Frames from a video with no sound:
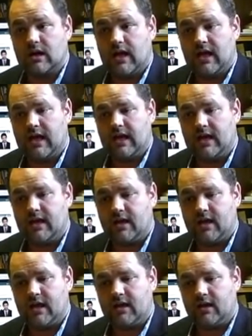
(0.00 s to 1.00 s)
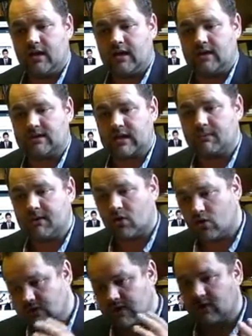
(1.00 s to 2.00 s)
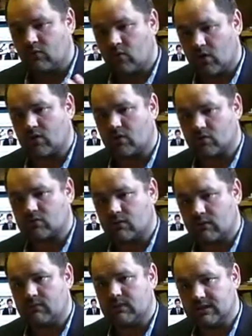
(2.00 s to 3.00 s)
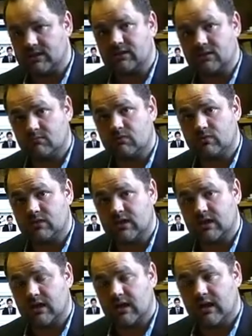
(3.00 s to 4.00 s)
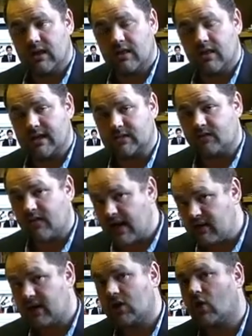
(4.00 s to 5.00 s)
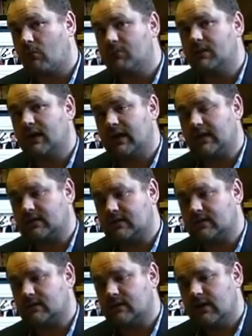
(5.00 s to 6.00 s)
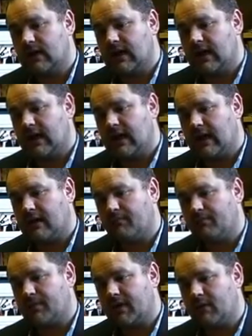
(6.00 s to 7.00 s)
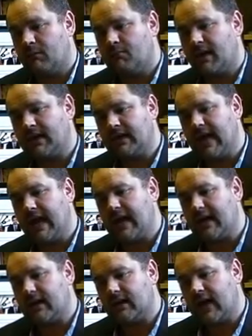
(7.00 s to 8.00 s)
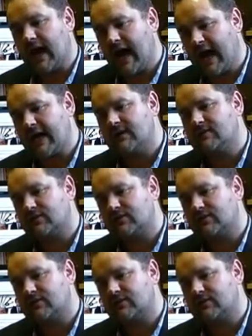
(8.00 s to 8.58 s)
a semiotic world when we listen to music that's very complicated, but yet has